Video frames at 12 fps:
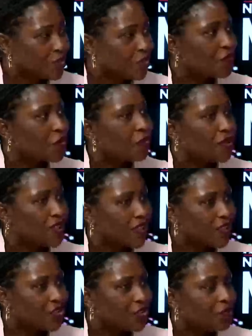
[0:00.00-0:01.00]
of
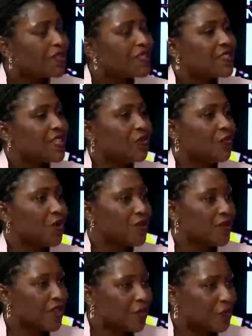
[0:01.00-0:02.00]
communication, but saying
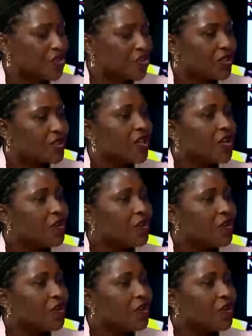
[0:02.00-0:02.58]
one thing, which is